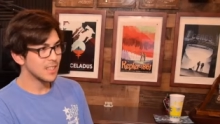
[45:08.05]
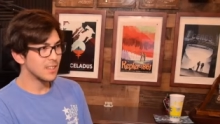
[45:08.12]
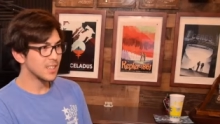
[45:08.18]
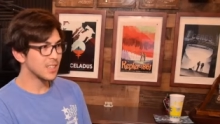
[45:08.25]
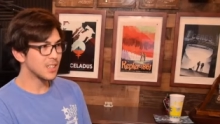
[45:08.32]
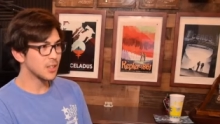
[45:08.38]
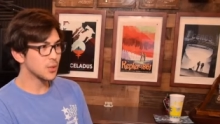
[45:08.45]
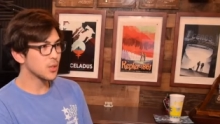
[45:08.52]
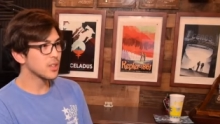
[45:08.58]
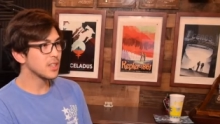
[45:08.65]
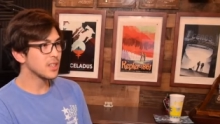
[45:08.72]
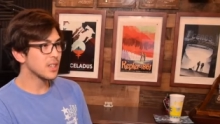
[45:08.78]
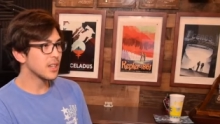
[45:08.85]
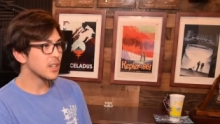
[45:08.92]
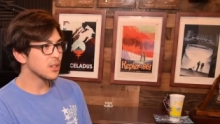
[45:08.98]
I gotta go
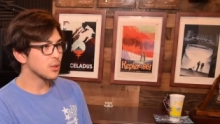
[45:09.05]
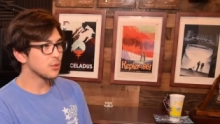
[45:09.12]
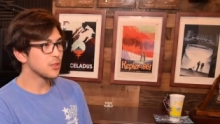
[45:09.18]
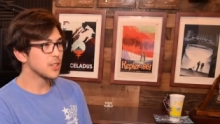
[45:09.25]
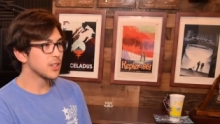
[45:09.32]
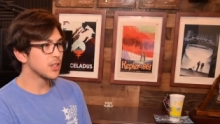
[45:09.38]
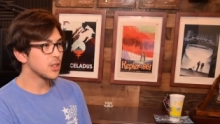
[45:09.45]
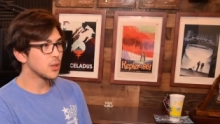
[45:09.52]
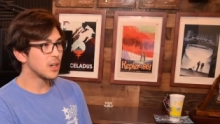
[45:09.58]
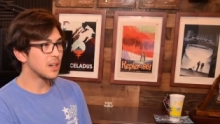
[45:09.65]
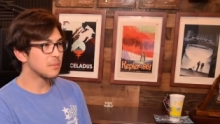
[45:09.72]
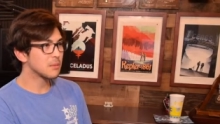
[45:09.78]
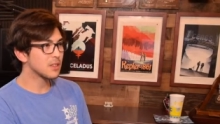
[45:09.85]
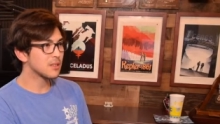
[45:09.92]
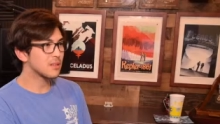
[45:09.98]
delete that other video.
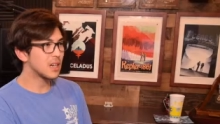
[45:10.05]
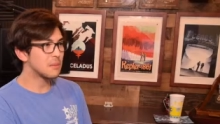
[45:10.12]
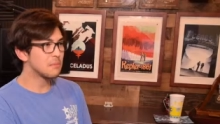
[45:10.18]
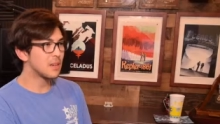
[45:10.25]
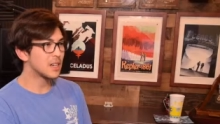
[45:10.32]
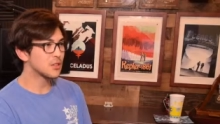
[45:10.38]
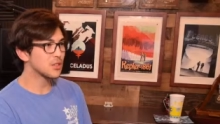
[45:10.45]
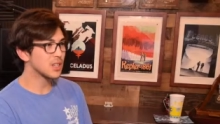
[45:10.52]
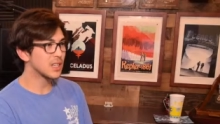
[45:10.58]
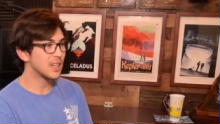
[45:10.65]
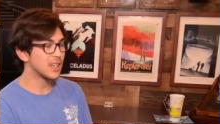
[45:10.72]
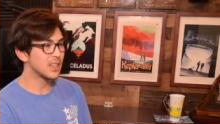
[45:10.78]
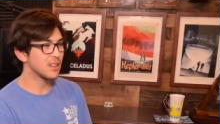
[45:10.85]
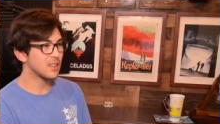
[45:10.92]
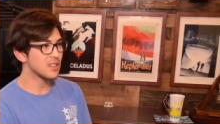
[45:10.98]
I I might try to
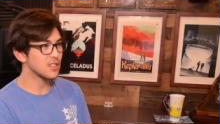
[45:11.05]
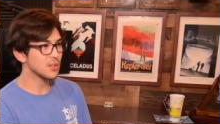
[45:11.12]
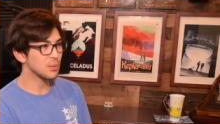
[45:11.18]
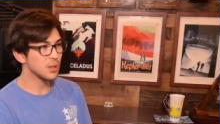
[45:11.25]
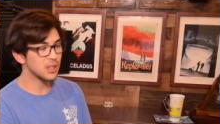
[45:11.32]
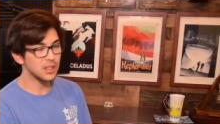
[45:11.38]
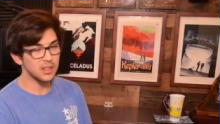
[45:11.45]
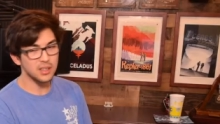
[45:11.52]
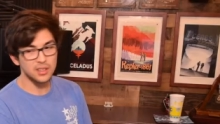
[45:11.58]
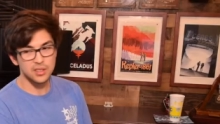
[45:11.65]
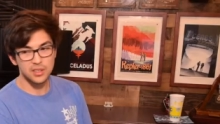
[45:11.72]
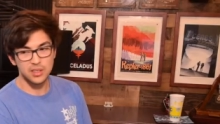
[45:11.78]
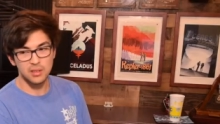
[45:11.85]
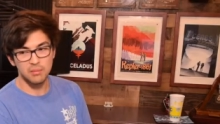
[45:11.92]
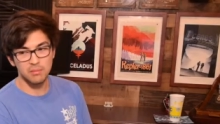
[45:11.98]
edit this one and cut
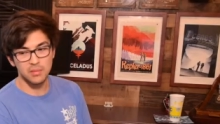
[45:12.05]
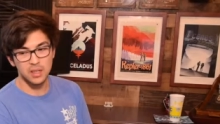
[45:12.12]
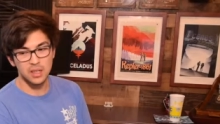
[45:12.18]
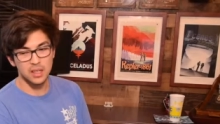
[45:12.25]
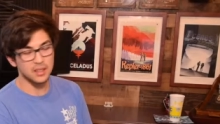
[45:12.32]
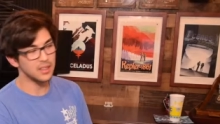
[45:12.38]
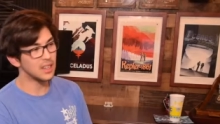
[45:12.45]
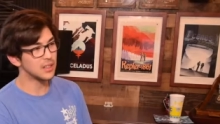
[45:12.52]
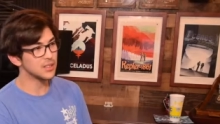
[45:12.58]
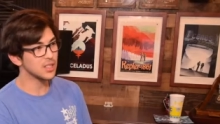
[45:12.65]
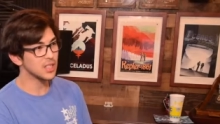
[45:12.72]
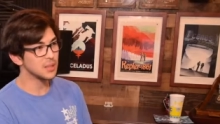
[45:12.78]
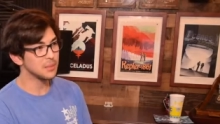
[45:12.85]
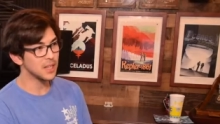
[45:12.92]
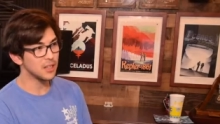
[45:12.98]
some uh,
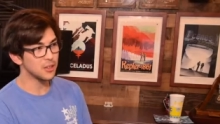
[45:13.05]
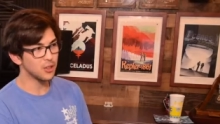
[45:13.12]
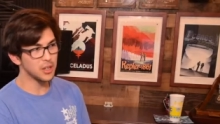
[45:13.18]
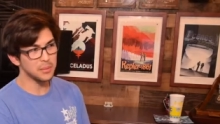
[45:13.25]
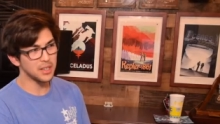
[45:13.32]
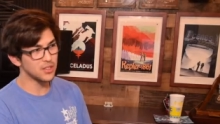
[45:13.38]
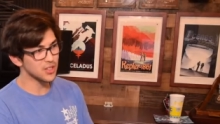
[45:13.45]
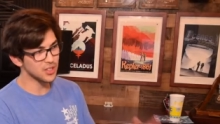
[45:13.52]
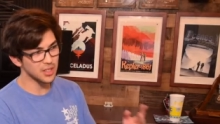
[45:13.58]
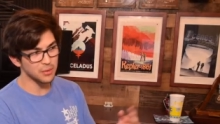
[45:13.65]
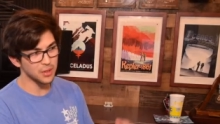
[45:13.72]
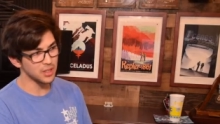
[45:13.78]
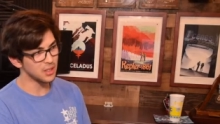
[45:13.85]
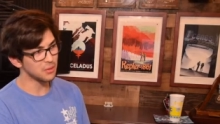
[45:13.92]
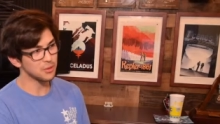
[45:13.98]
downtime out, or I might just leave
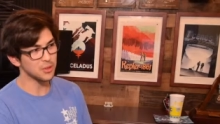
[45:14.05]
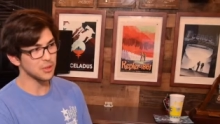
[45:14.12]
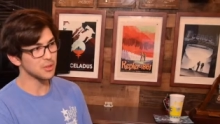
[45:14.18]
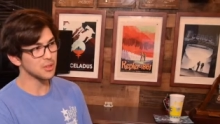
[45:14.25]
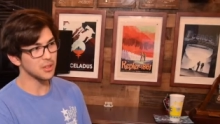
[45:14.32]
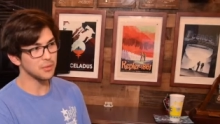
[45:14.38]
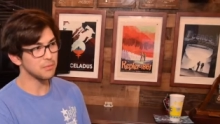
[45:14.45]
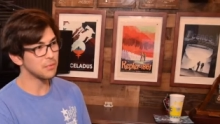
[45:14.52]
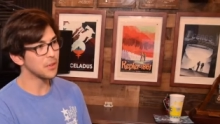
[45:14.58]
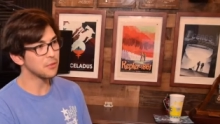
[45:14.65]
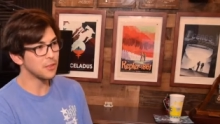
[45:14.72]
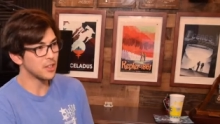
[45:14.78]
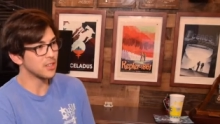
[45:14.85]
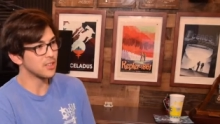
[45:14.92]
it in for the, the fun of